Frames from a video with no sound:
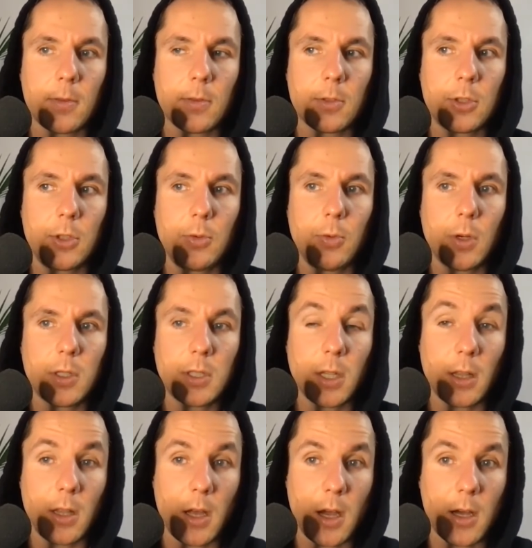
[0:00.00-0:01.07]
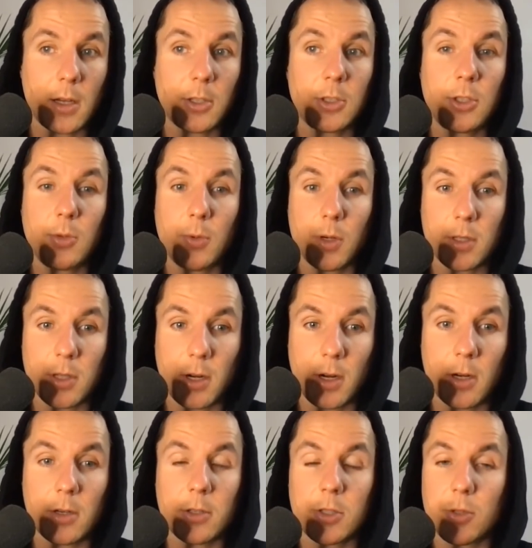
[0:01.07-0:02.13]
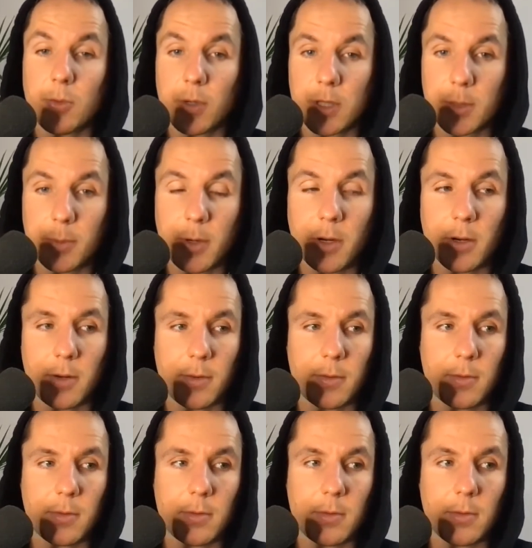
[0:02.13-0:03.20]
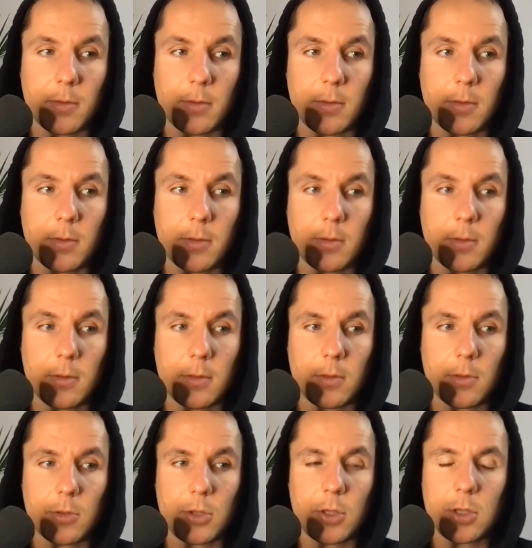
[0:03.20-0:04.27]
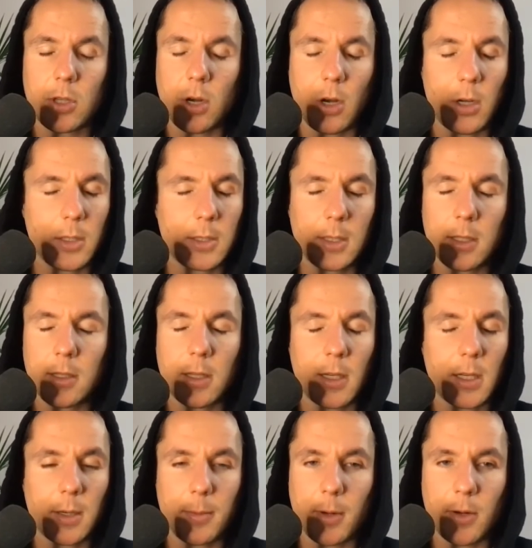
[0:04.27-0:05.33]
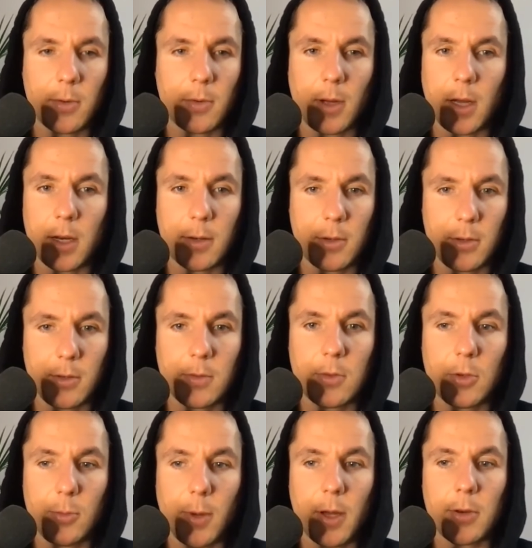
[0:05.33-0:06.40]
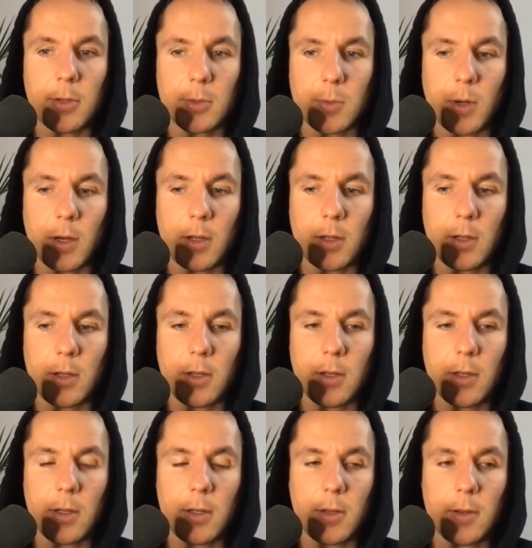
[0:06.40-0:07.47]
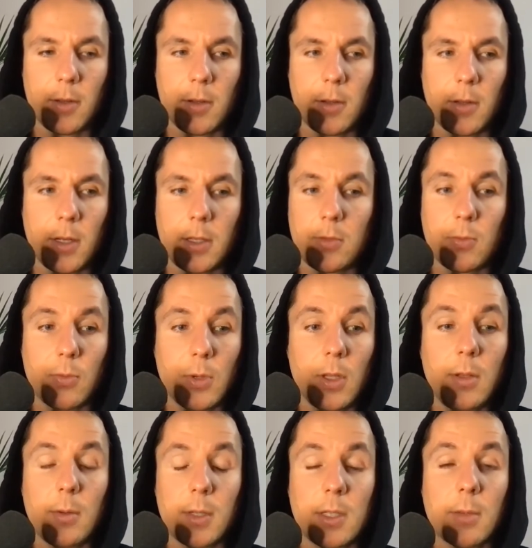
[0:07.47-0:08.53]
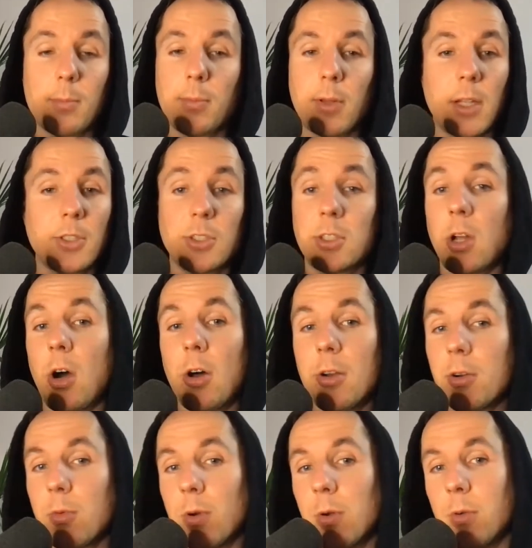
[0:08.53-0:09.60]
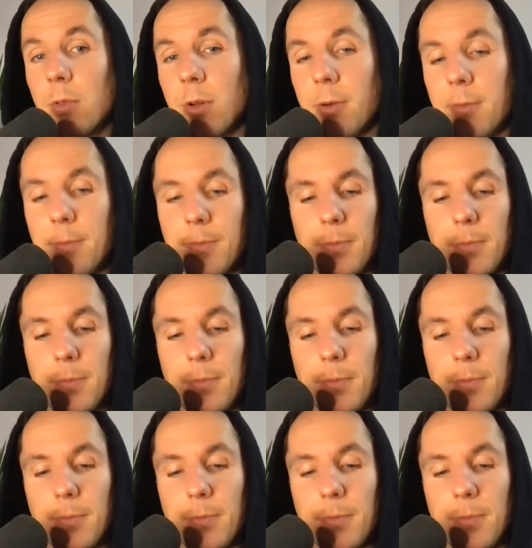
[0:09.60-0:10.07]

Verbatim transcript: She works a lot and she works hard and she works smart. She's constantly thinking about how to do better as well. It's really it's a pleasure, it's an honor to work with her.